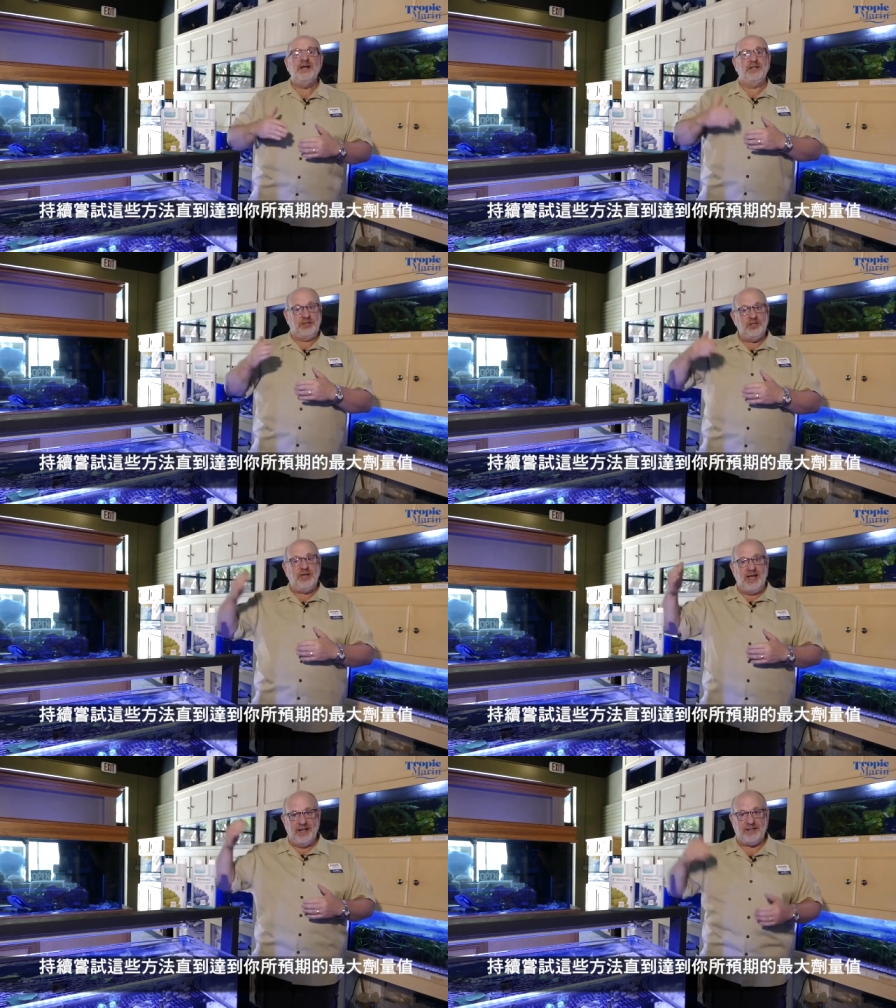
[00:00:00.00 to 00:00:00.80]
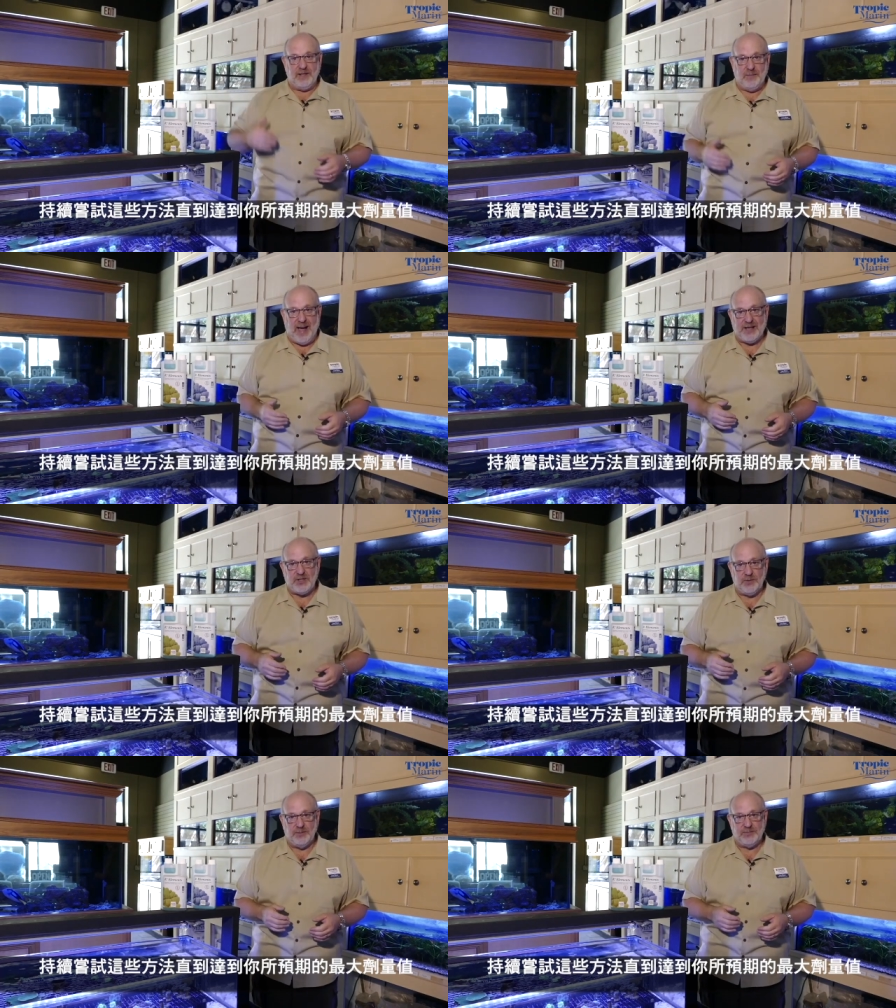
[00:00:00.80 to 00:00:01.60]
until you get to the
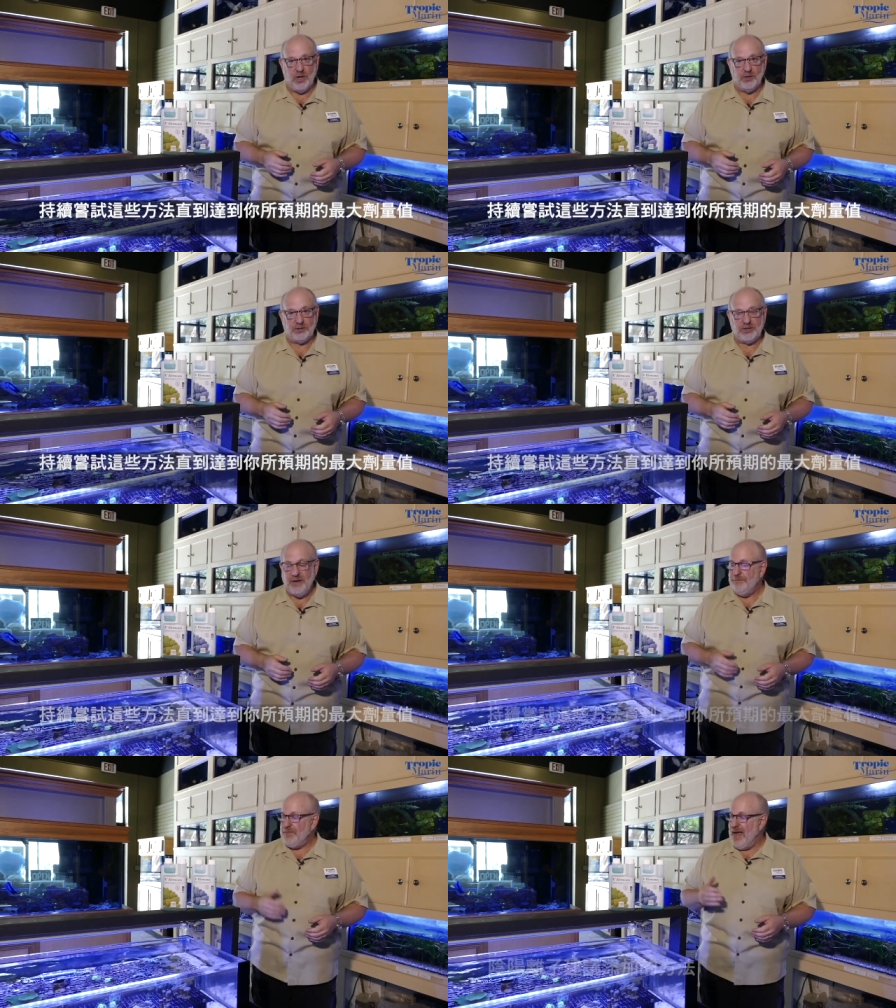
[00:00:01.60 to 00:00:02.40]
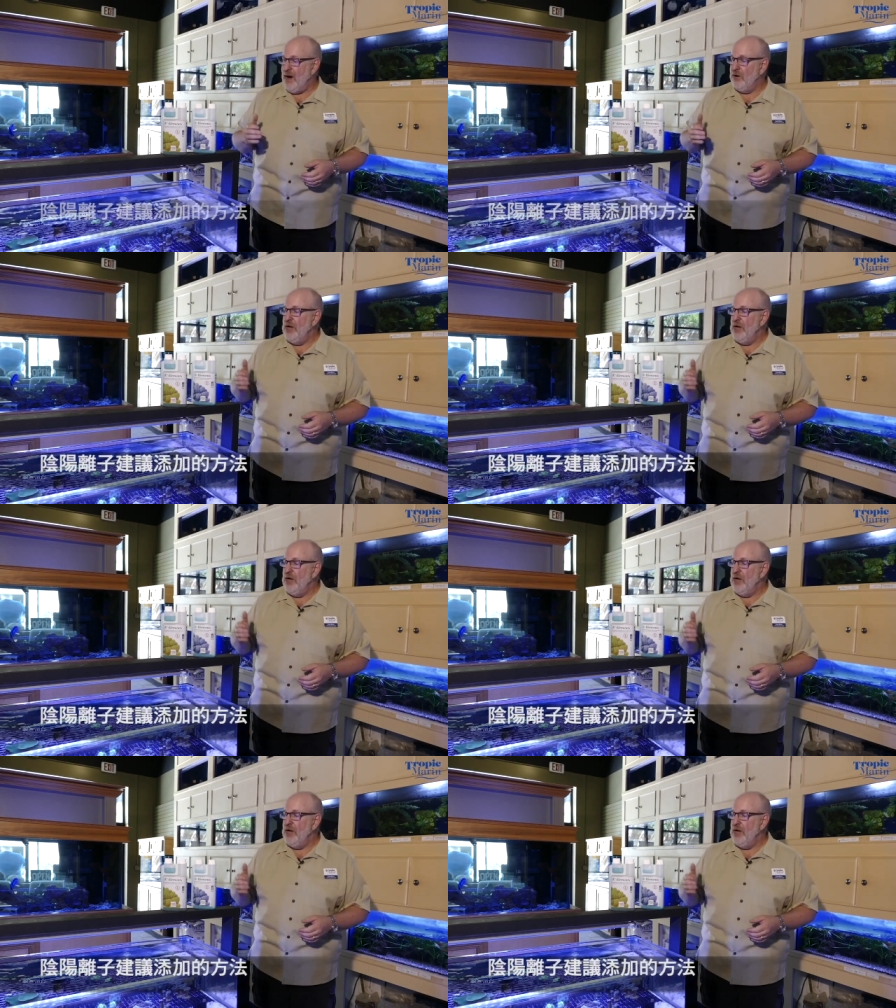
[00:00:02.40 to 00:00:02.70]
maximum dose. Now,